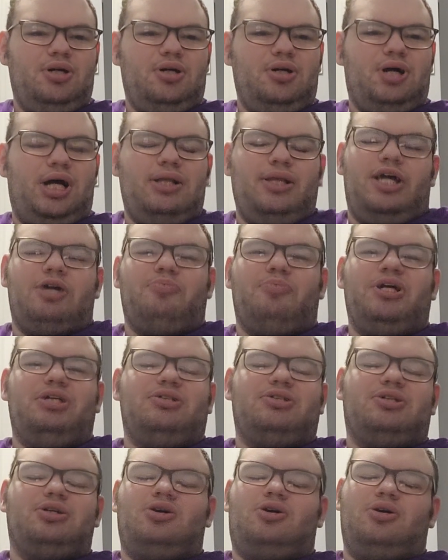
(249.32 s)
I like
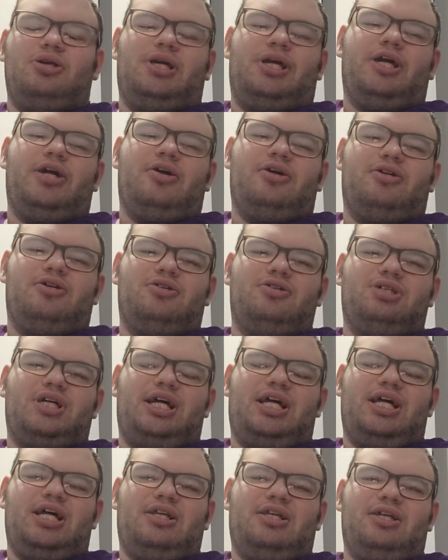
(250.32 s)
basically all the characters. I
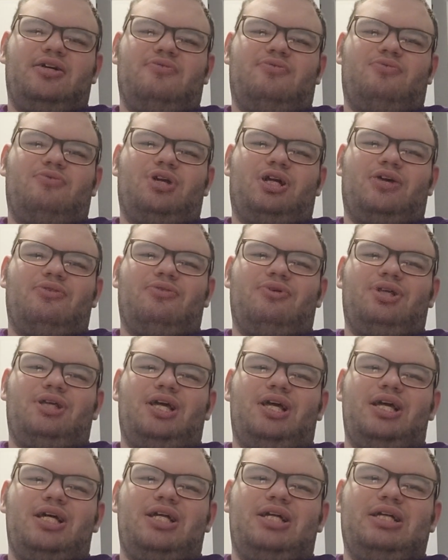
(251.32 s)
can't think of one I really
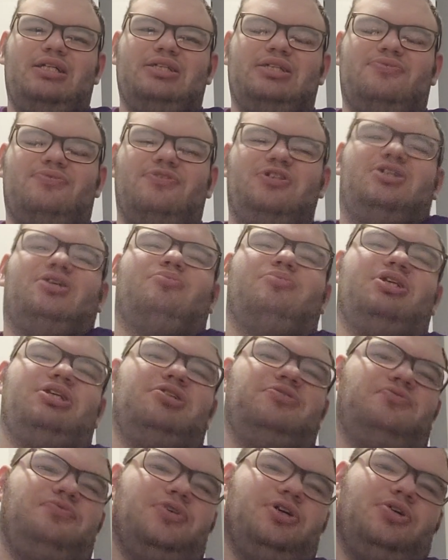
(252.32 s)
hated except for some of
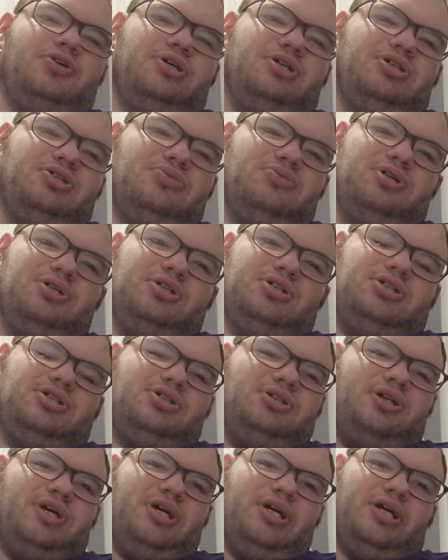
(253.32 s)
these villains where it's
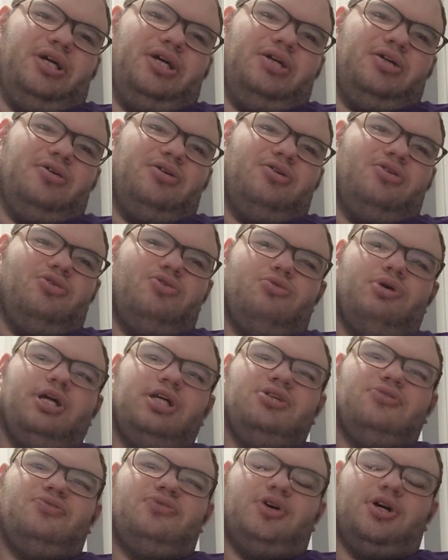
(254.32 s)
just, like, annoying
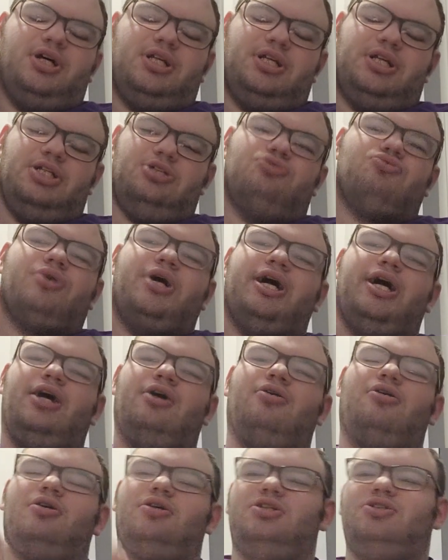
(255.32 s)
as fuck and they drag
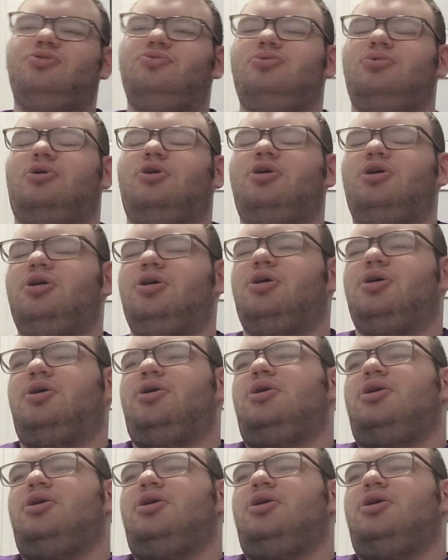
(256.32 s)
on too long.